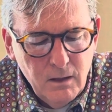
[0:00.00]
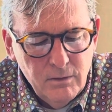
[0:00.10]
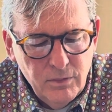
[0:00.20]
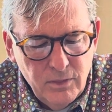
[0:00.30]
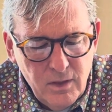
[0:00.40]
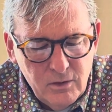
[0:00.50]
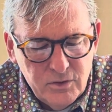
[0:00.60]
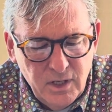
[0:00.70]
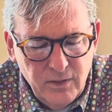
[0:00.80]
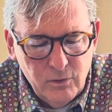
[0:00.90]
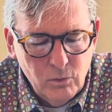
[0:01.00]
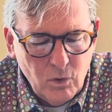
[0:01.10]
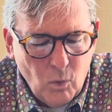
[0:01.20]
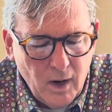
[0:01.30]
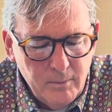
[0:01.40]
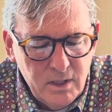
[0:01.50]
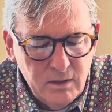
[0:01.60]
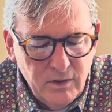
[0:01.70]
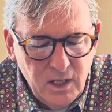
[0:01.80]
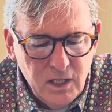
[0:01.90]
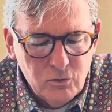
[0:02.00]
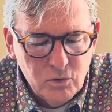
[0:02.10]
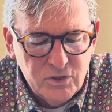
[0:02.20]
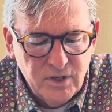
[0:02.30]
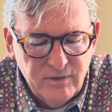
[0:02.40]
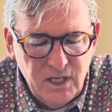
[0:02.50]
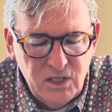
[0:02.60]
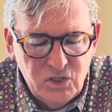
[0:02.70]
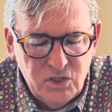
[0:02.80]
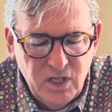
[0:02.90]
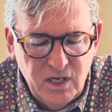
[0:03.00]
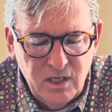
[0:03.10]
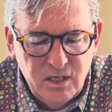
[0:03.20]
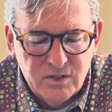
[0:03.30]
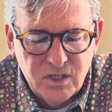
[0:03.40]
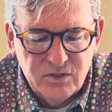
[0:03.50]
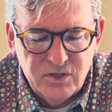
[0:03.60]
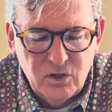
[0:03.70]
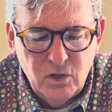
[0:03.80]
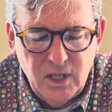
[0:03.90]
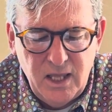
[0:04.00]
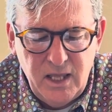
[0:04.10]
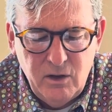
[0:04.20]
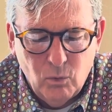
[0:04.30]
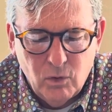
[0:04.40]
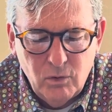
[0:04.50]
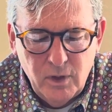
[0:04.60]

There's another requirement. The interest of each tenant is considered equal,